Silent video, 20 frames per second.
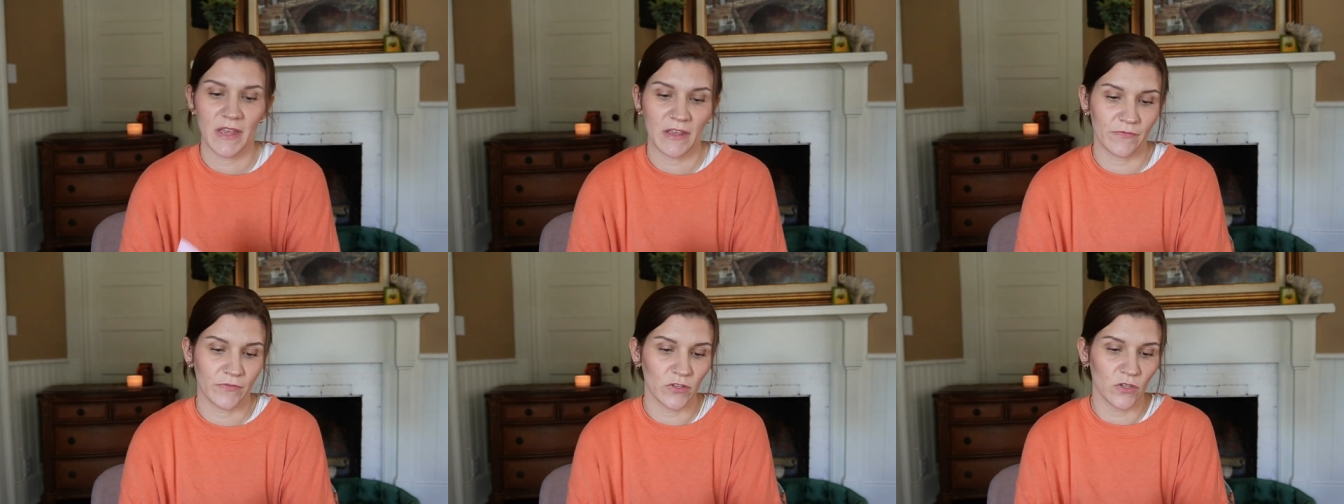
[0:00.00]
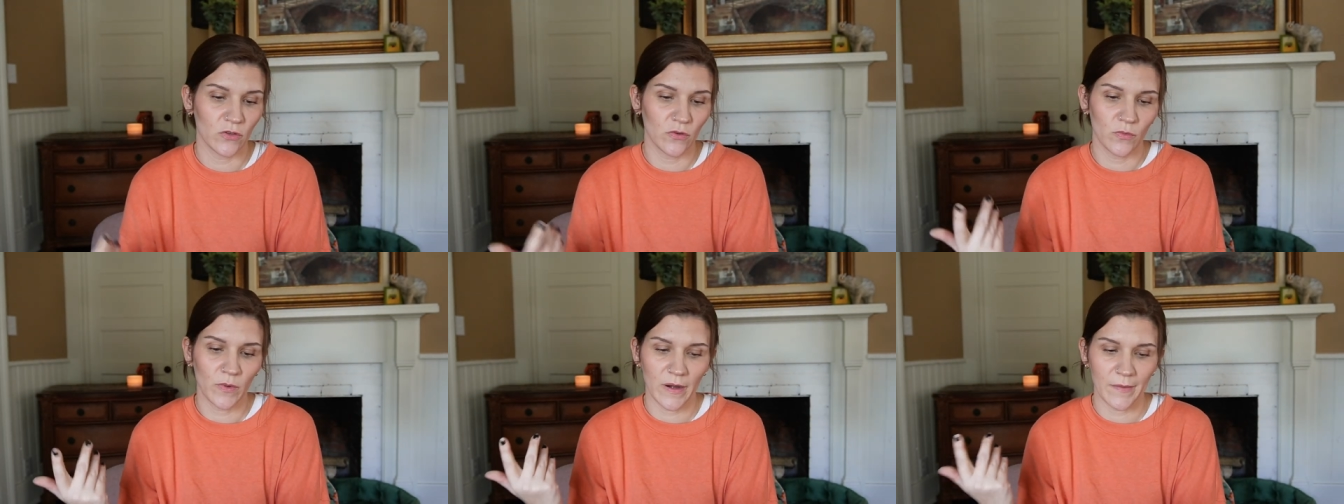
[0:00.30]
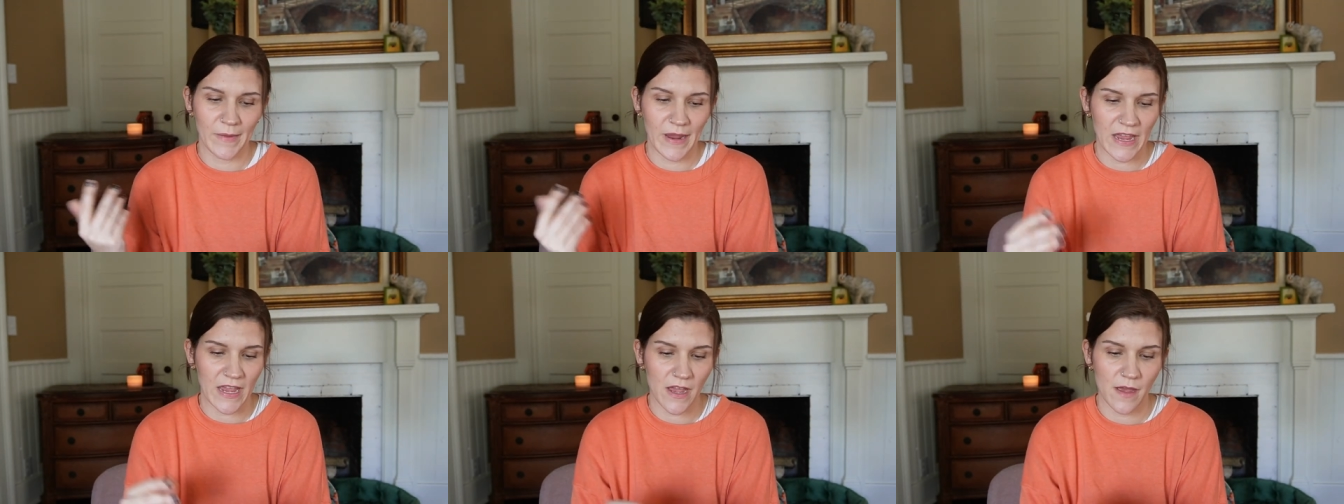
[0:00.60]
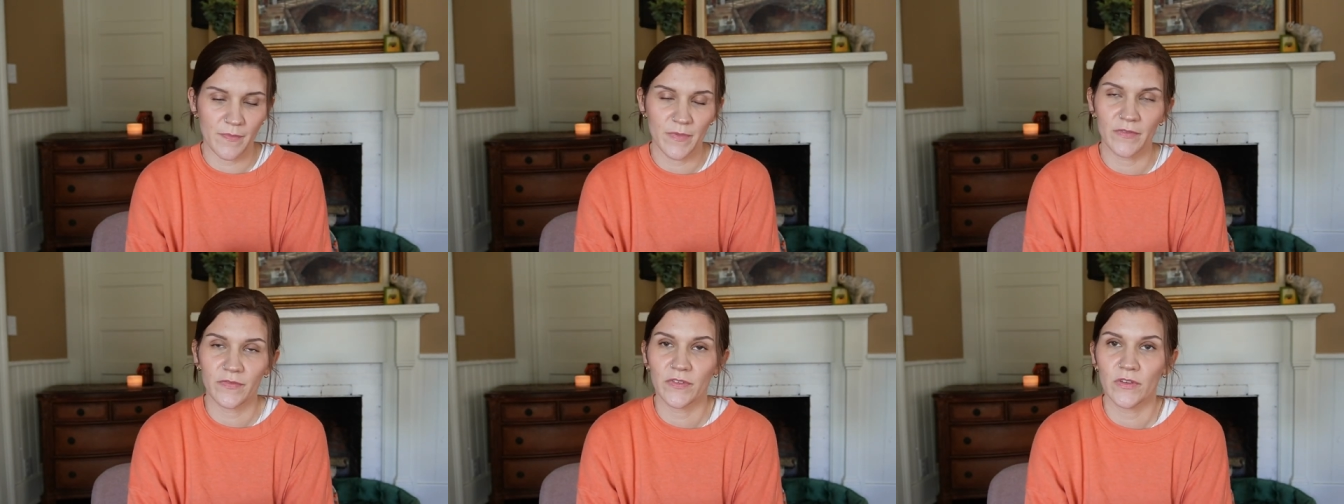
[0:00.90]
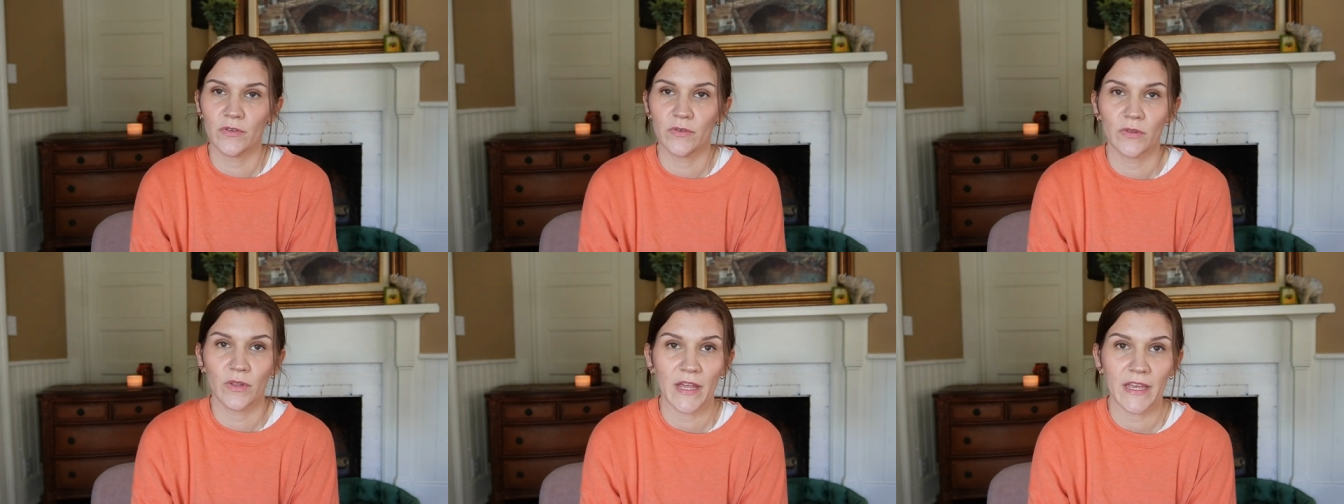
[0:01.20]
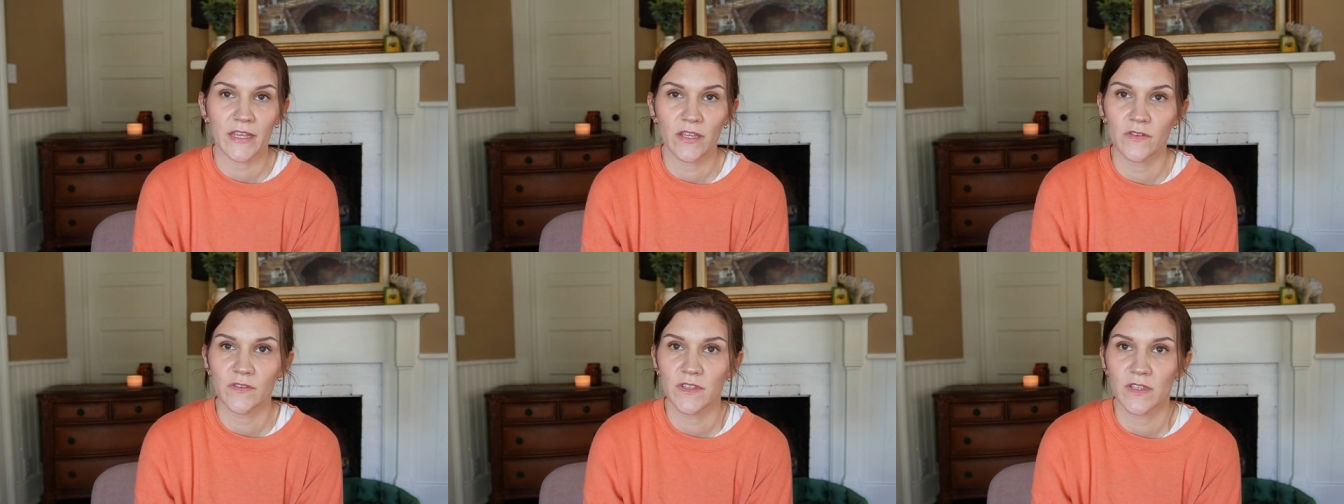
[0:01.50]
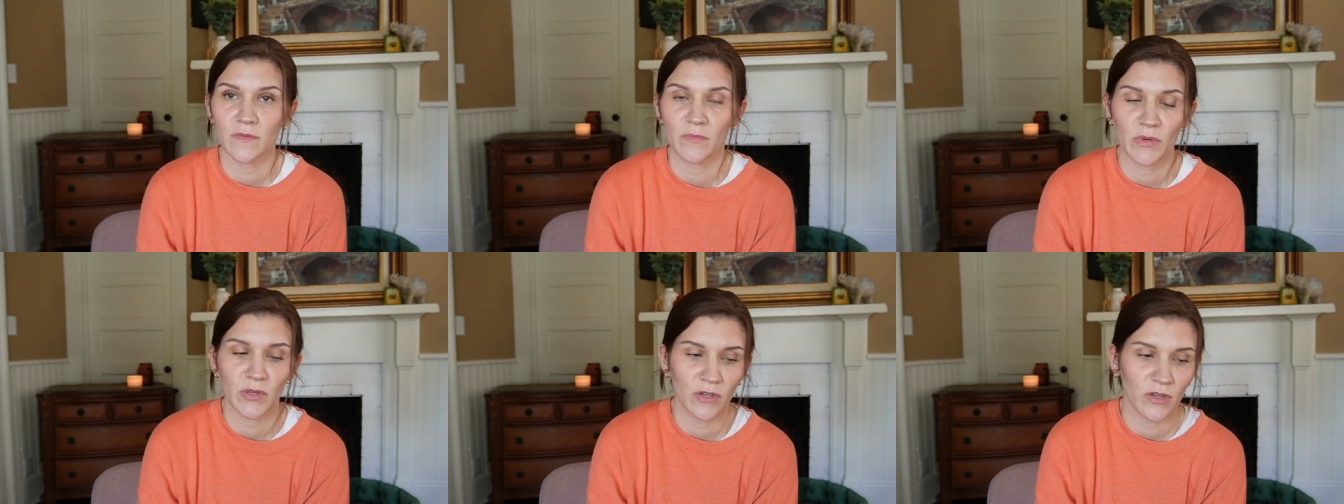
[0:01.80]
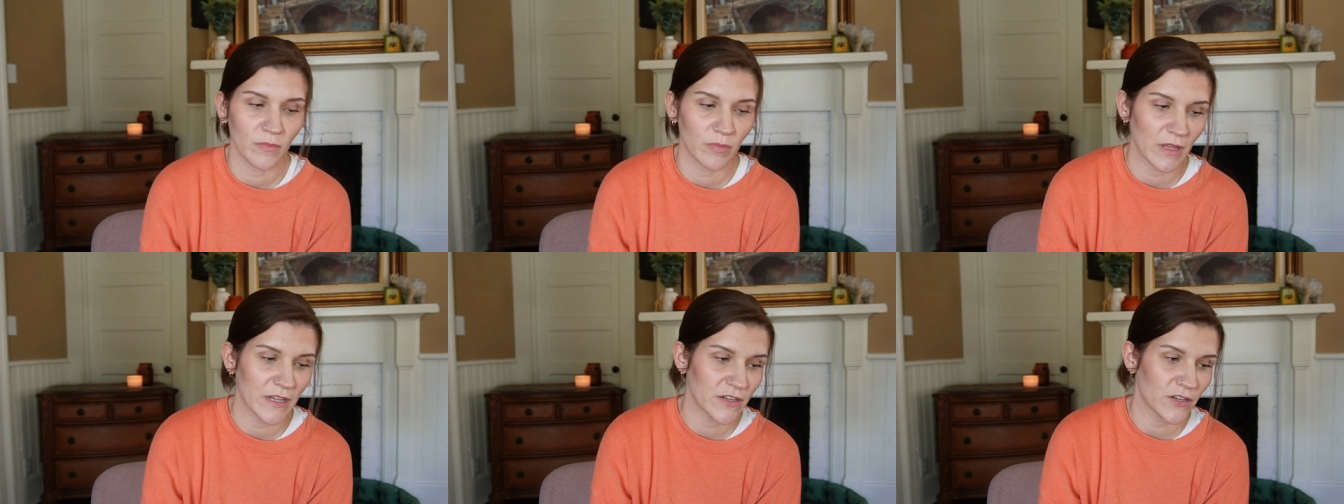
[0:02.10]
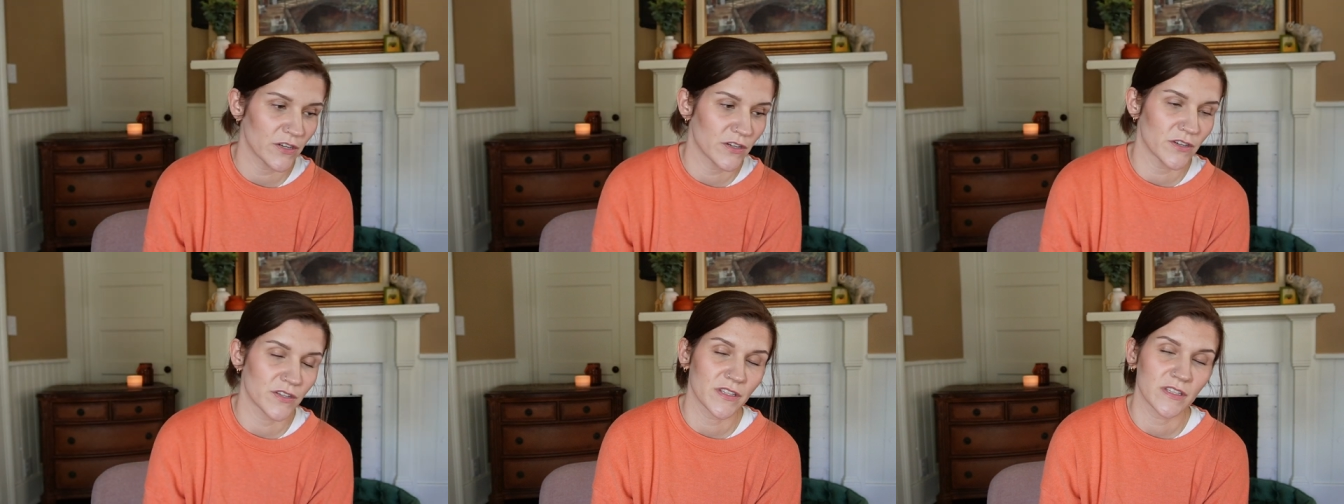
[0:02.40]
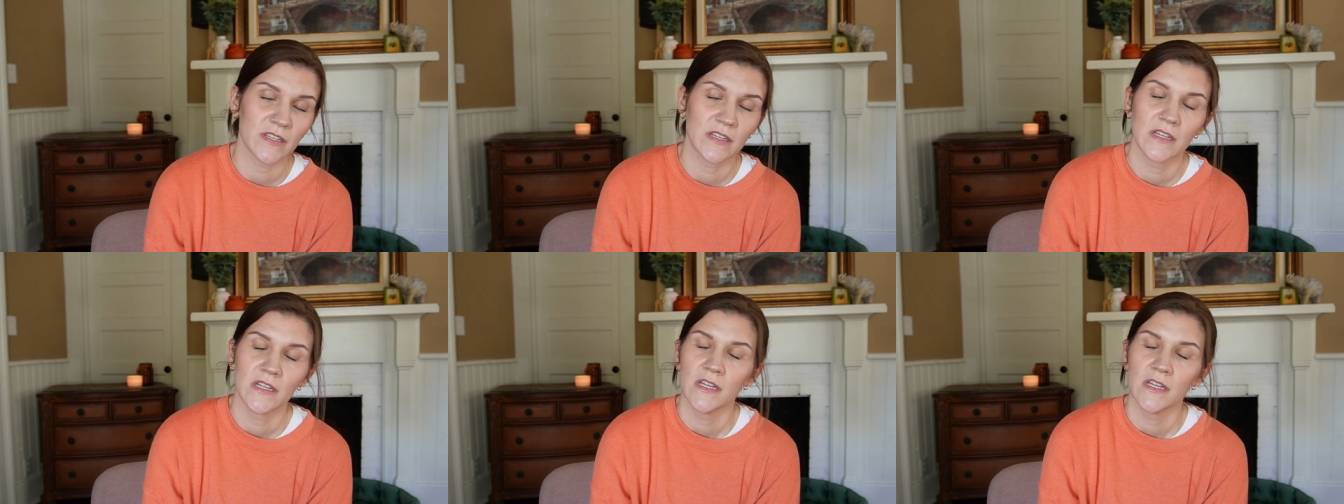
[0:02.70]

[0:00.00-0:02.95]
if you wear makeup, if you like using beauty blenders,